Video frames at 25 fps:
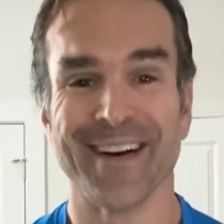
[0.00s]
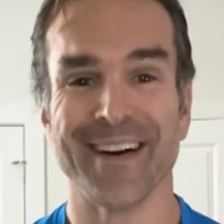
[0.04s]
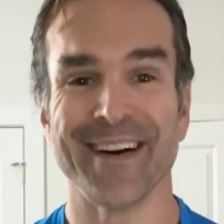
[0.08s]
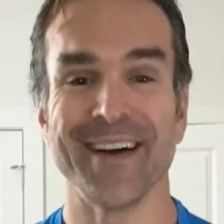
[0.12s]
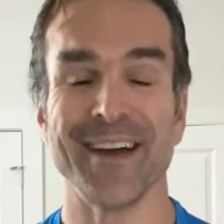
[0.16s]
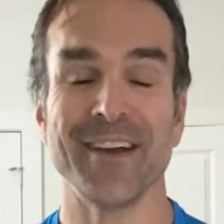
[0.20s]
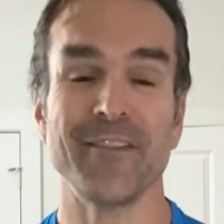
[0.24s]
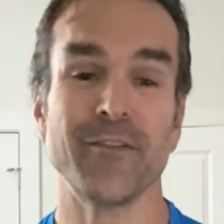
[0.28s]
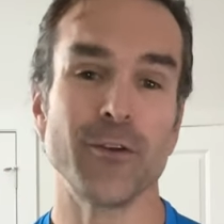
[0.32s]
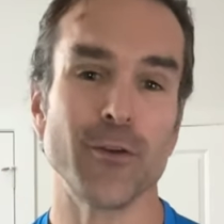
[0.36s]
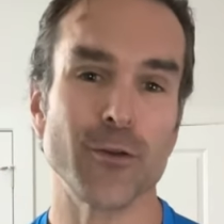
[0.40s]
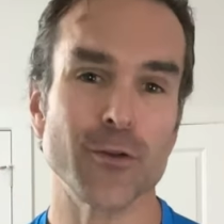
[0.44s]

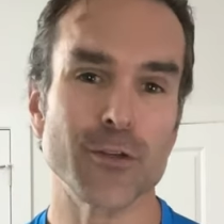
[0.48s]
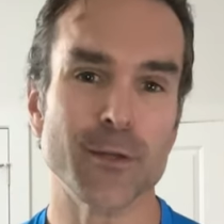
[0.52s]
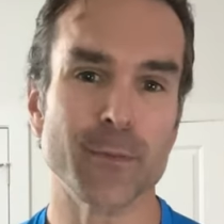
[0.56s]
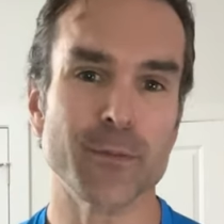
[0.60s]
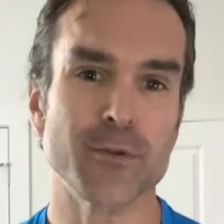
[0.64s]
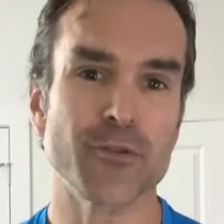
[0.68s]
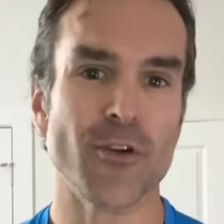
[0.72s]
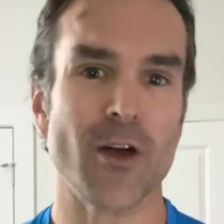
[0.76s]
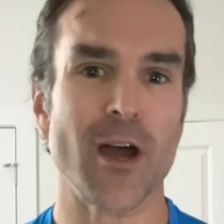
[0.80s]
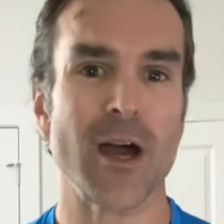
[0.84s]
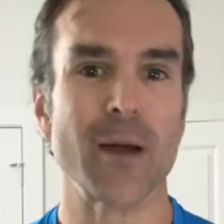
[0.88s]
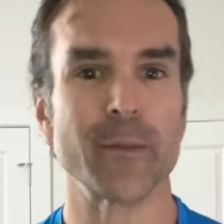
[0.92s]
If you do
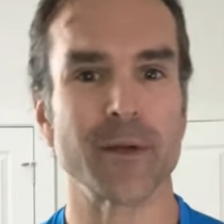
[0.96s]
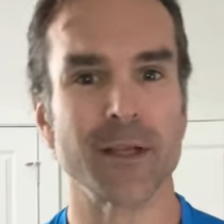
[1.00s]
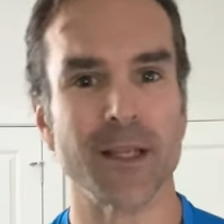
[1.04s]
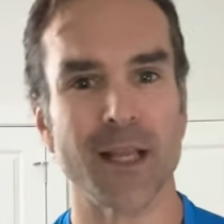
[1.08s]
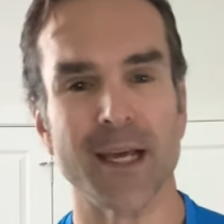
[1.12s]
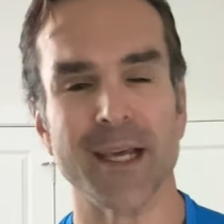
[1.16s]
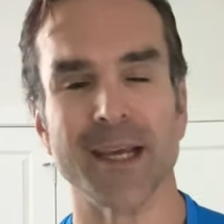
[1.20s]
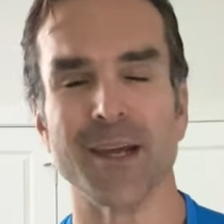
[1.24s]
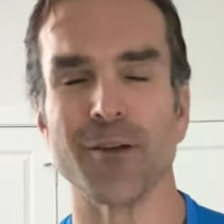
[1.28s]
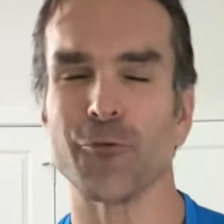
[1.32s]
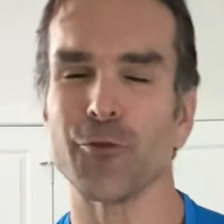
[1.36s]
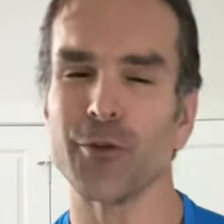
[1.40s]
subscribe and
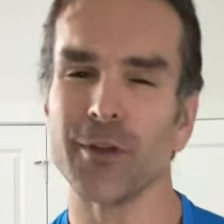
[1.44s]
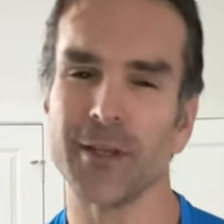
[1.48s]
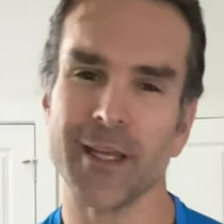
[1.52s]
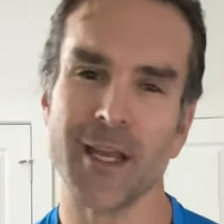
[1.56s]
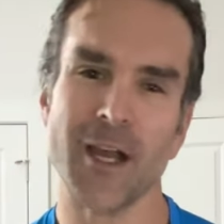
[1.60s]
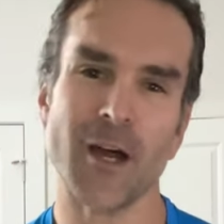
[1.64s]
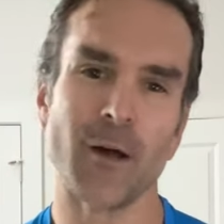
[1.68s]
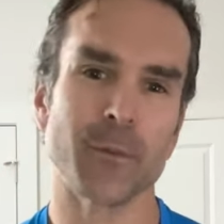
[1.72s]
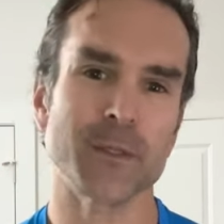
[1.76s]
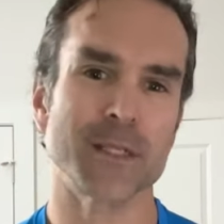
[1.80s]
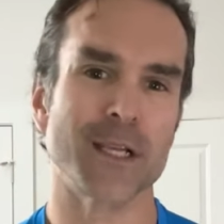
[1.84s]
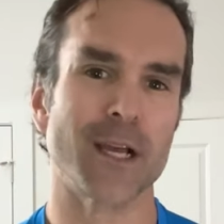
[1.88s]
like, it really
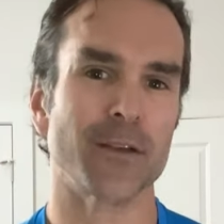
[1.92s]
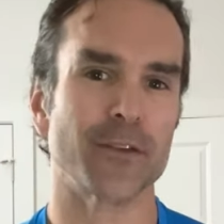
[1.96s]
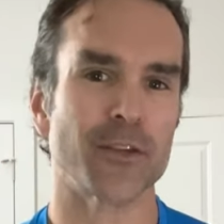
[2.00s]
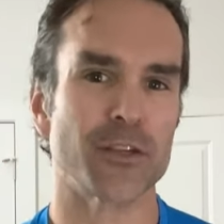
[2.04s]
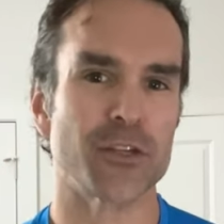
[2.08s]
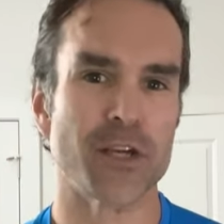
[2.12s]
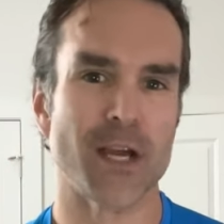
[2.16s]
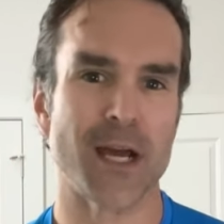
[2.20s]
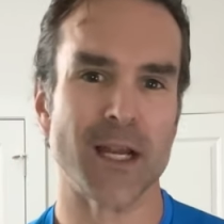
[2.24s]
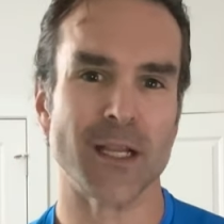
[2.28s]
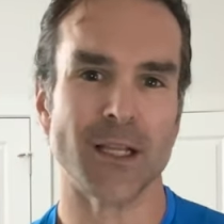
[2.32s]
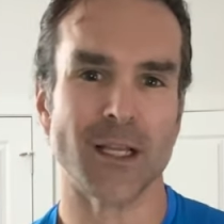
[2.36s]
helps out the
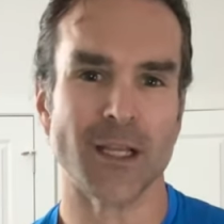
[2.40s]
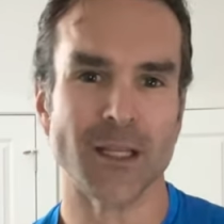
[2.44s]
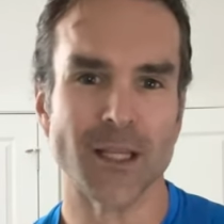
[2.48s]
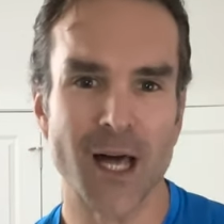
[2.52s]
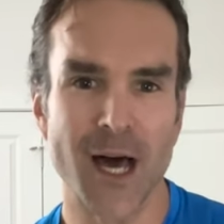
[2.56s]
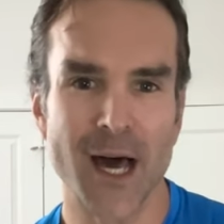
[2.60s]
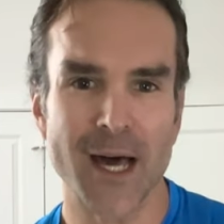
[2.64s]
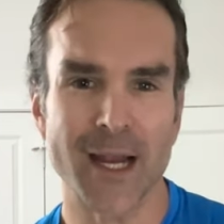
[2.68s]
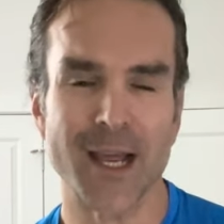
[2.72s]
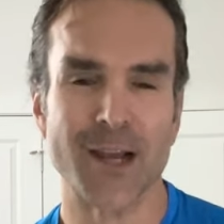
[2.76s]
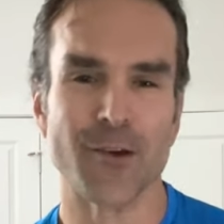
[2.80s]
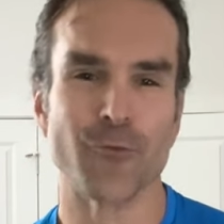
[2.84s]
channel a
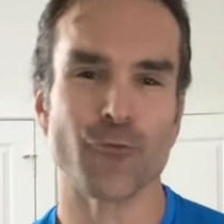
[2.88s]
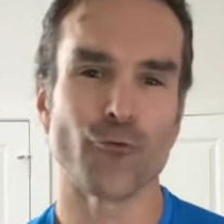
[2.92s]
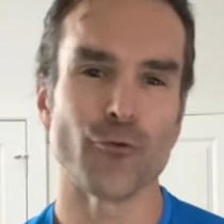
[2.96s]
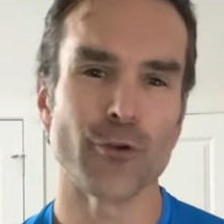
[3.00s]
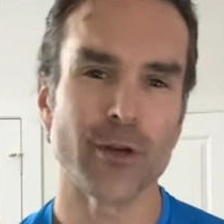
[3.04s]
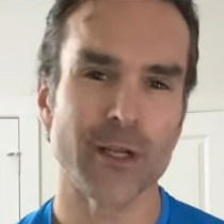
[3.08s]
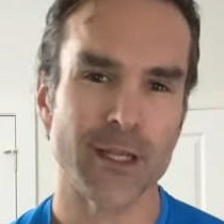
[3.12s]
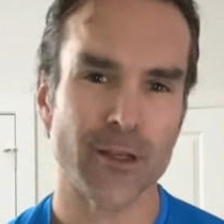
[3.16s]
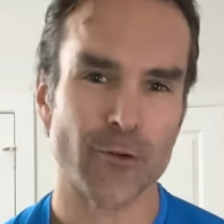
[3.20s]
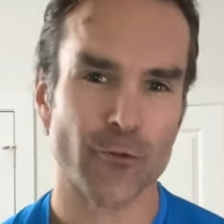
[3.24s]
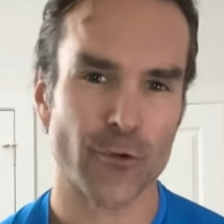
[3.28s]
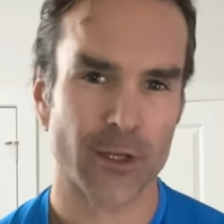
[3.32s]
lot. I'd
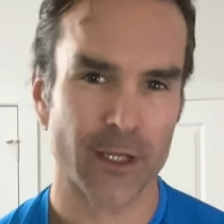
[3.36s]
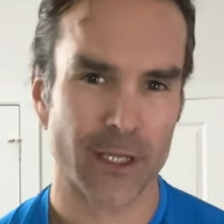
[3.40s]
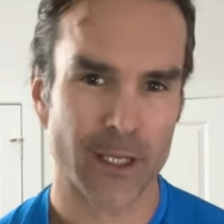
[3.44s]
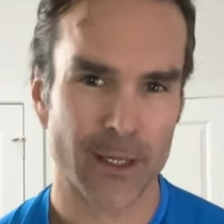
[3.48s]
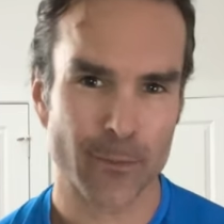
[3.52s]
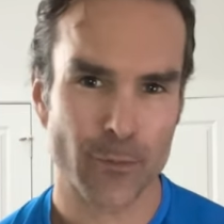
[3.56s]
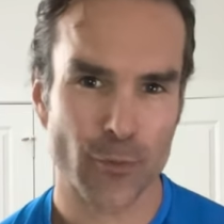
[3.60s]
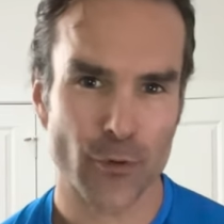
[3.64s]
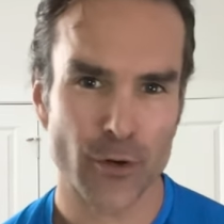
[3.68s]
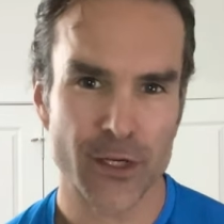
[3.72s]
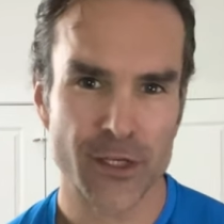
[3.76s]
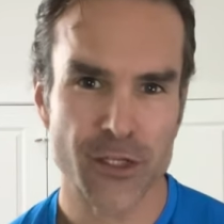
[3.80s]
really, really
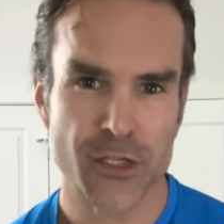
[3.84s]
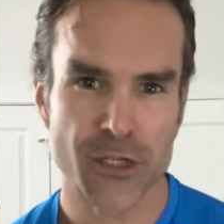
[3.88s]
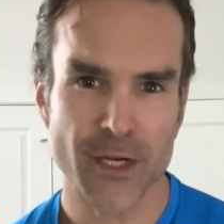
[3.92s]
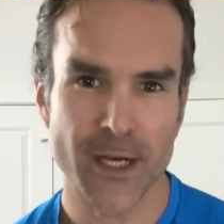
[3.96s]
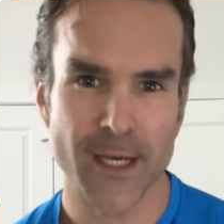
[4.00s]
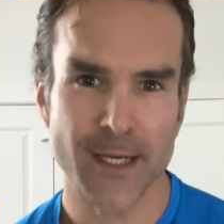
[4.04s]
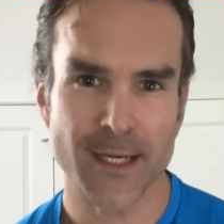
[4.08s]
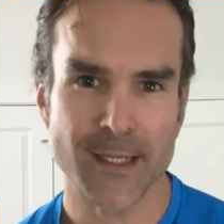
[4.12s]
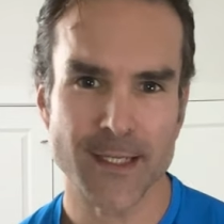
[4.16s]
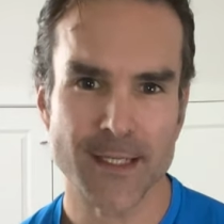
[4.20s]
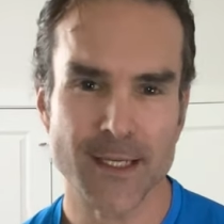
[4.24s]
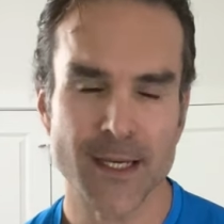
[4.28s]
appreciate
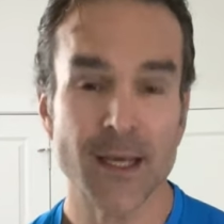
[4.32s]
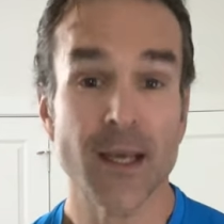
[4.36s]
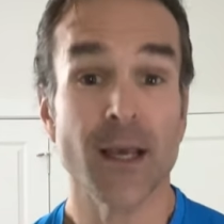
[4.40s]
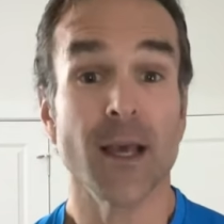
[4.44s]
it.